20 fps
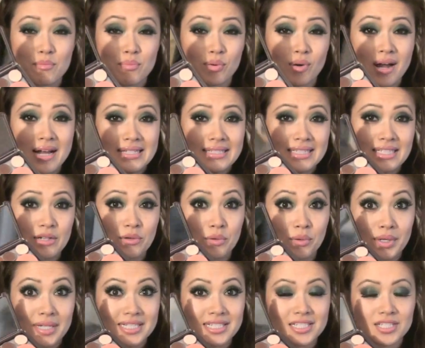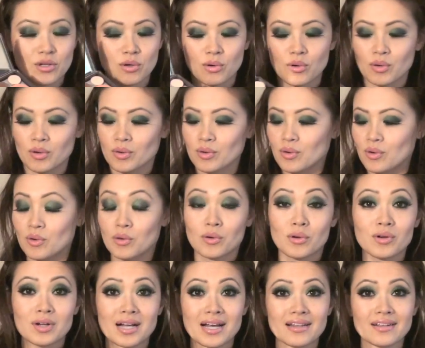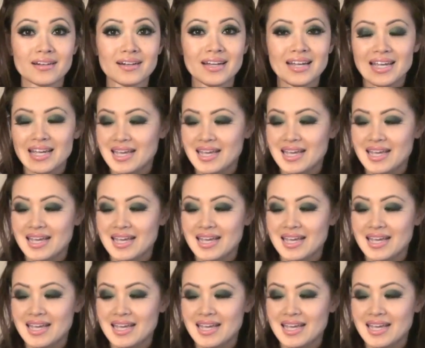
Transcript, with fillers: bronzy orange cor coral color,